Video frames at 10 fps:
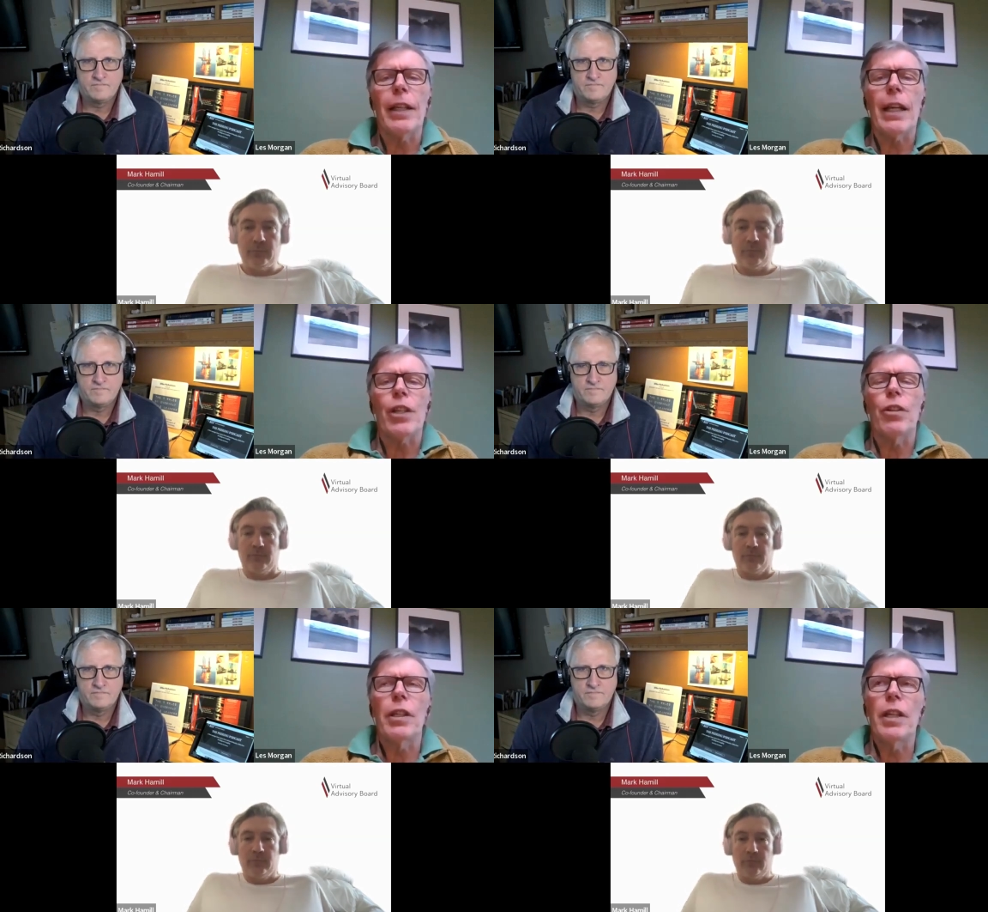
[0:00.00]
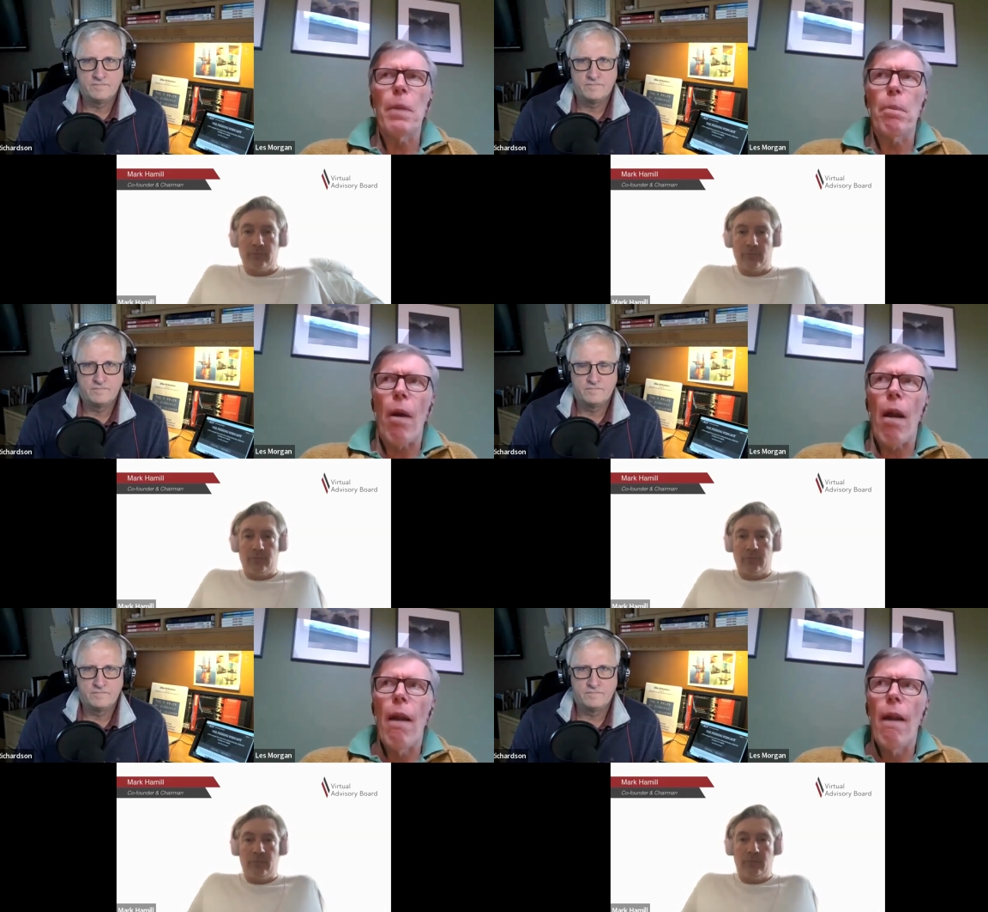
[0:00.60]
Speaker 1: takes you
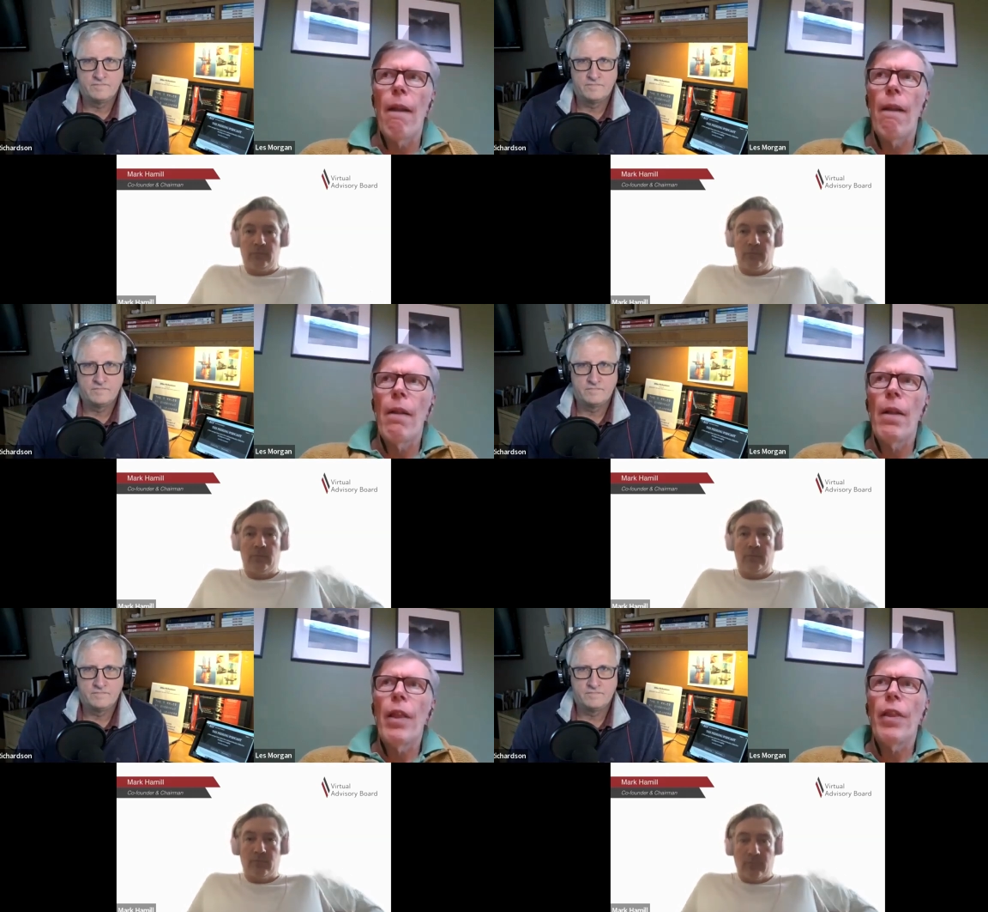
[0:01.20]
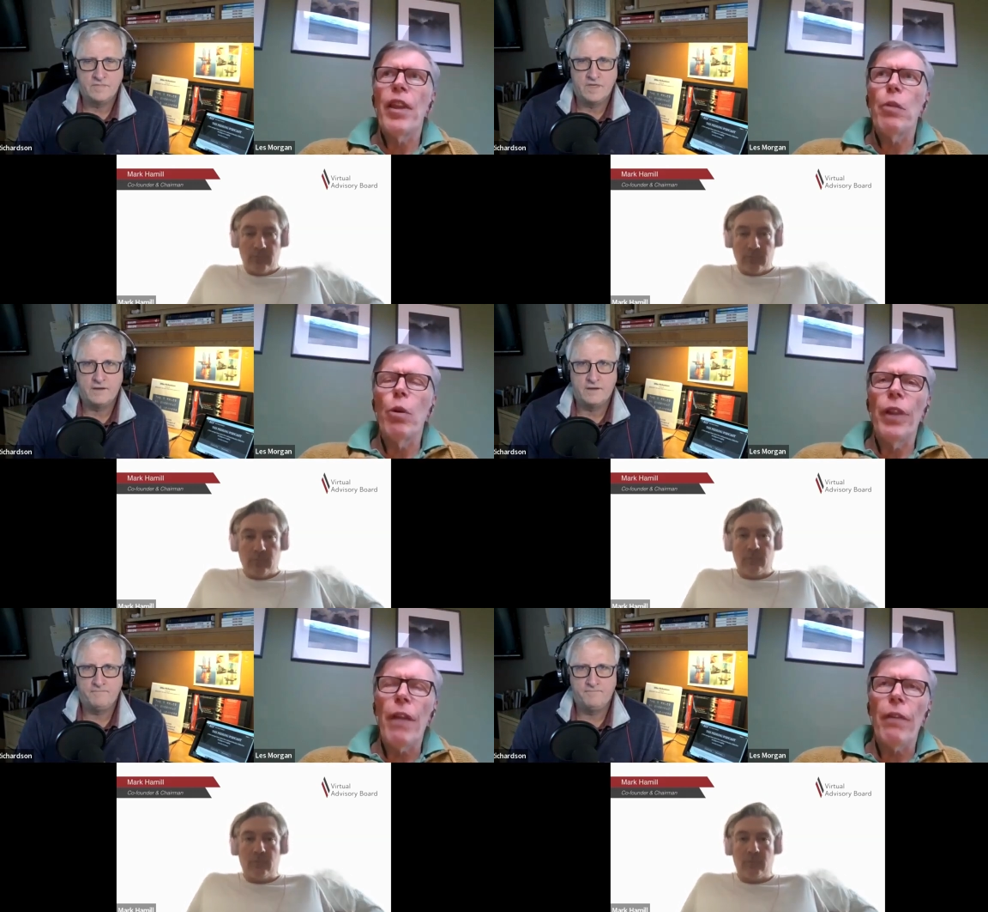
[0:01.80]
deeper. They yeah.
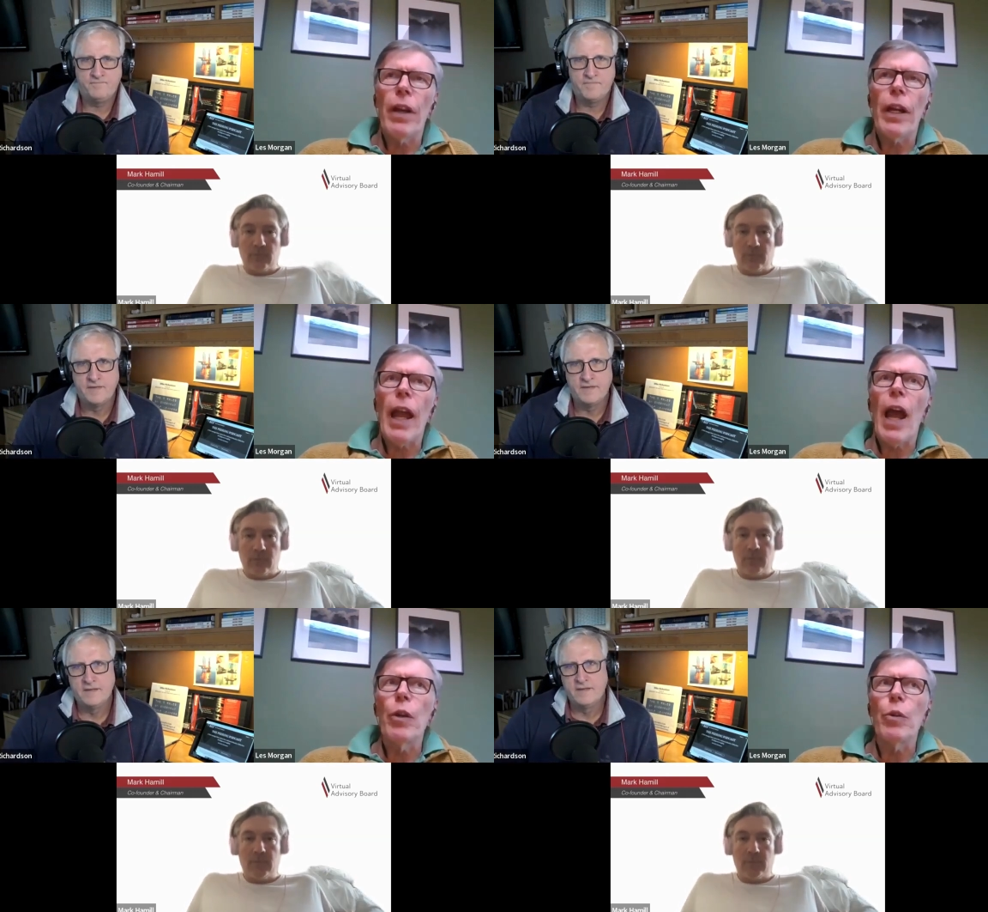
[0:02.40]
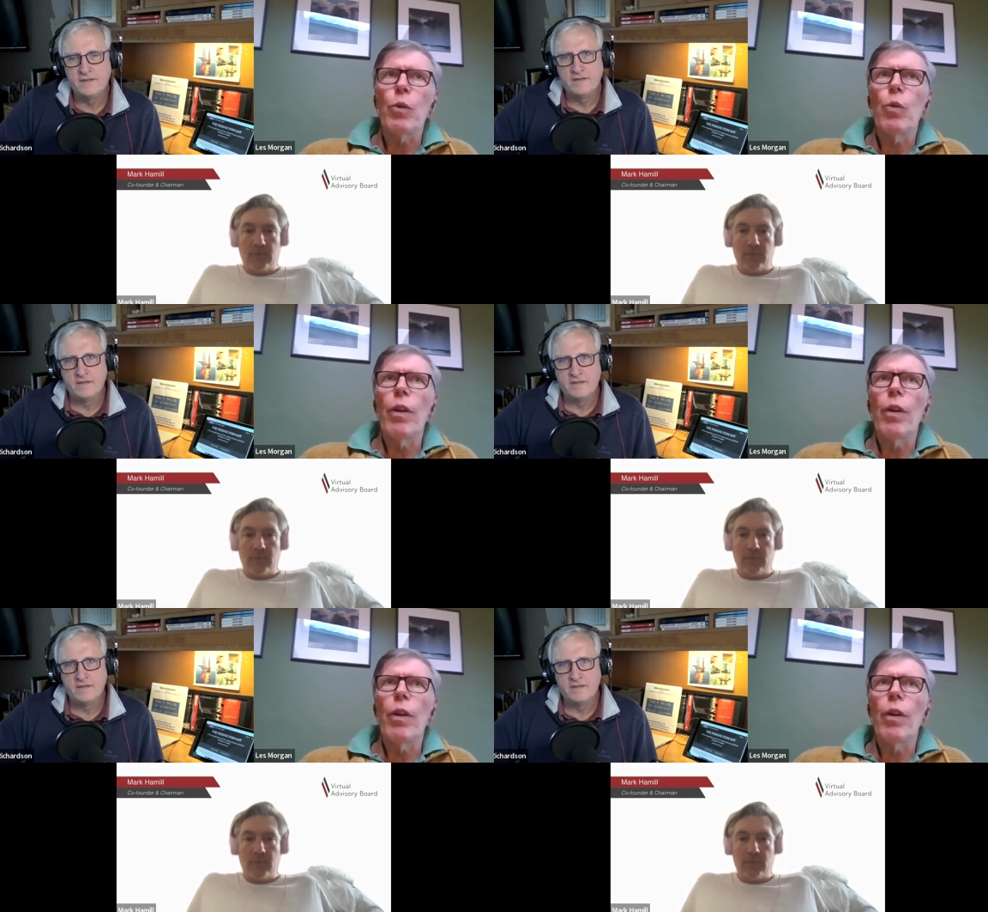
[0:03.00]
will never get out